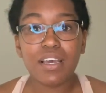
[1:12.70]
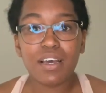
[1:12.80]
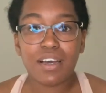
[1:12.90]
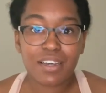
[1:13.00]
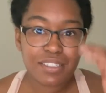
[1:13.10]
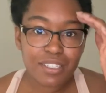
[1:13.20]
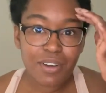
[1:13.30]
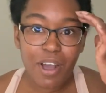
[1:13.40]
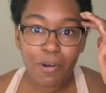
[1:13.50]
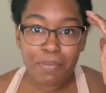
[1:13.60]

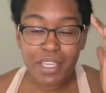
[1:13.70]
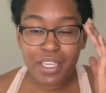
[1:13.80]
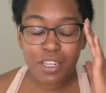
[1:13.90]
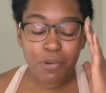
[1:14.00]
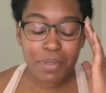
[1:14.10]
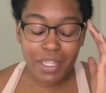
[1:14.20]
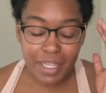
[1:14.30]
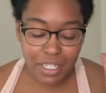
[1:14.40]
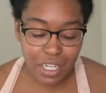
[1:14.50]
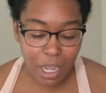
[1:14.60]
It'll be
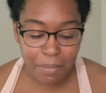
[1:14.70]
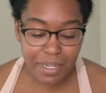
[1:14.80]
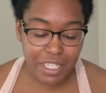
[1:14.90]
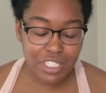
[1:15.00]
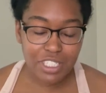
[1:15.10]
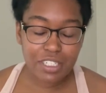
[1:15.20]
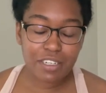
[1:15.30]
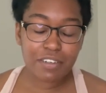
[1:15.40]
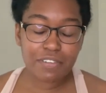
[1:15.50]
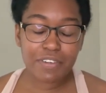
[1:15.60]
like a combination
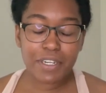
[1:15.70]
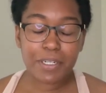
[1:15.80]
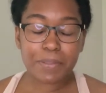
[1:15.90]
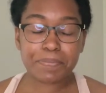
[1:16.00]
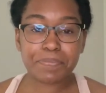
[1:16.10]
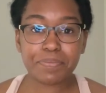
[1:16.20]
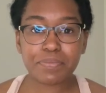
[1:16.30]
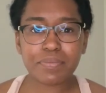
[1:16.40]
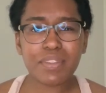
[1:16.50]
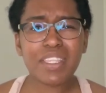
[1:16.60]

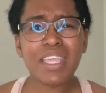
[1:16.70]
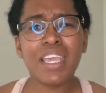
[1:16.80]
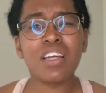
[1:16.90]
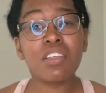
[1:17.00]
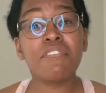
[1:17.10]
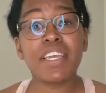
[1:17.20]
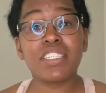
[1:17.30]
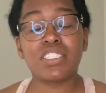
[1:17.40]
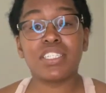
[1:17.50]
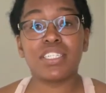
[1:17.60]
of
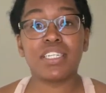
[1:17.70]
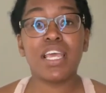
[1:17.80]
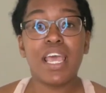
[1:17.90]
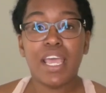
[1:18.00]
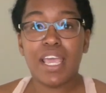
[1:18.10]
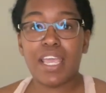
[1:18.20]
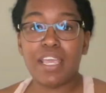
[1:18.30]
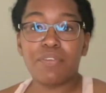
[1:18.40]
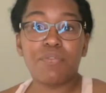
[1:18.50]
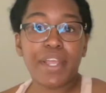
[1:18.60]
elevation
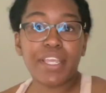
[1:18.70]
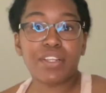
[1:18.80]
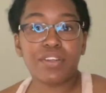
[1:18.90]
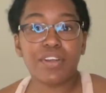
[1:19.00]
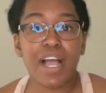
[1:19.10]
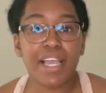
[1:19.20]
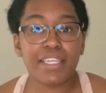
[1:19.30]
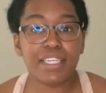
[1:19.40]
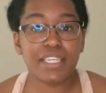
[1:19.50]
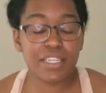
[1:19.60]
and regular
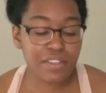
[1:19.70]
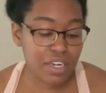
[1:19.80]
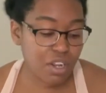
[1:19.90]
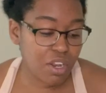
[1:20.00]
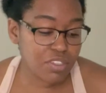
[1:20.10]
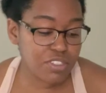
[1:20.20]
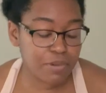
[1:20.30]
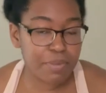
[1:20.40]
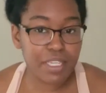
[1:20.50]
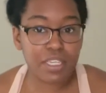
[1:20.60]
hiking, and then I'll also
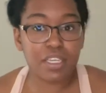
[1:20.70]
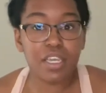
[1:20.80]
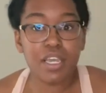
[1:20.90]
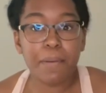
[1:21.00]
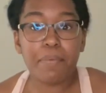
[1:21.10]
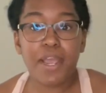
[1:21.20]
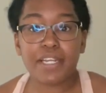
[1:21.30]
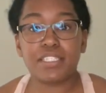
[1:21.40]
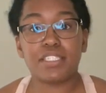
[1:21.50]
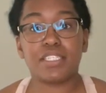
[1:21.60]
be
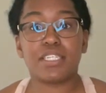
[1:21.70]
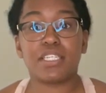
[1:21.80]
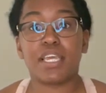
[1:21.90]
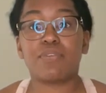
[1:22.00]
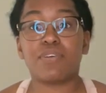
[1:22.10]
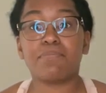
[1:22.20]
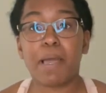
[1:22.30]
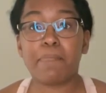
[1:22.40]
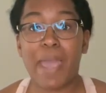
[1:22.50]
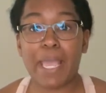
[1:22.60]
practicing like with my
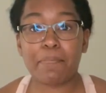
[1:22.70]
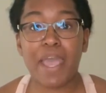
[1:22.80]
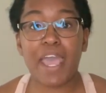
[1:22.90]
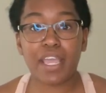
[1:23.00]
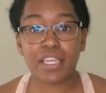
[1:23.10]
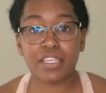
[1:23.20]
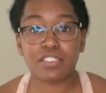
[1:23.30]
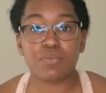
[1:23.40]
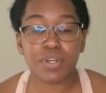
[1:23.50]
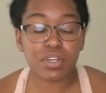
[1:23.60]
backpack
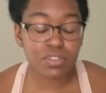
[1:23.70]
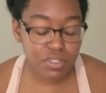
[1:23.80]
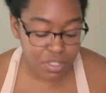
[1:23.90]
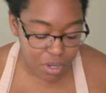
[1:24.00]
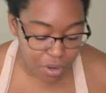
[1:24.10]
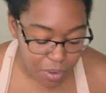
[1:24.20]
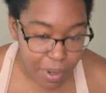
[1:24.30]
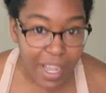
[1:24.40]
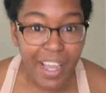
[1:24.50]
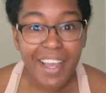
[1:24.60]
as well. So
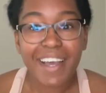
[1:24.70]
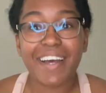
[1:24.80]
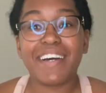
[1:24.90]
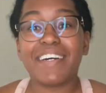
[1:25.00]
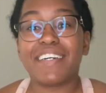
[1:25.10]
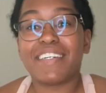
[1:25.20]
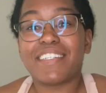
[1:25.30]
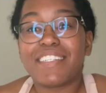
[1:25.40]
I